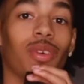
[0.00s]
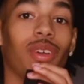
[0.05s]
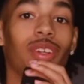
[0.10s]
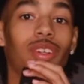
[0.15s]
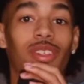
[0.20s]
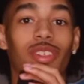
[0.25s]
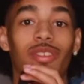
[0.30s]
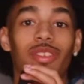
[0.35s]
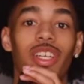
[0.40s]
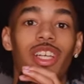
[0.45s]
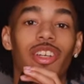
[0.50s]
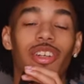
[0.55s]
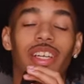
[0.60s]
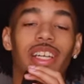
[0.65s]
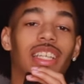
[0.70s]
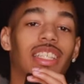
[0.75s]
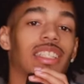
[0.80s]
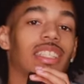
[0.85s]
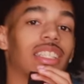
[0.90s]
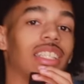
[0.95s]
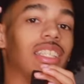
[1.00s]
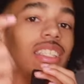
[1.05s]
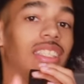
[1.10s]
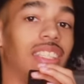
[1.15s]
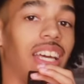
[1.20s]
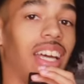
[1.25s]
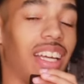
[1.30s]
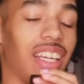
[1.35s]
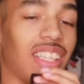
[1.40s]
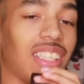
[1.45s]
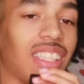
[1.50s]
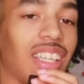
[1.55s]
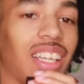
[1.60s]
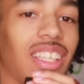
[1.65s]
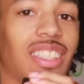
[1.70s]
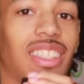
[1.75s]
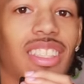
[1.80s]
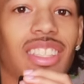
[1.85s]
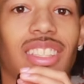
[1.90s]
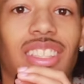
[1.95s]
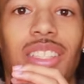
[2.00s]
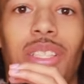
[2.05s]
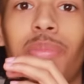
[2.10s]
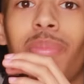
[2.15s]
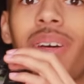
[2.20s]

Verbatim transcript: with another video and today as you'll see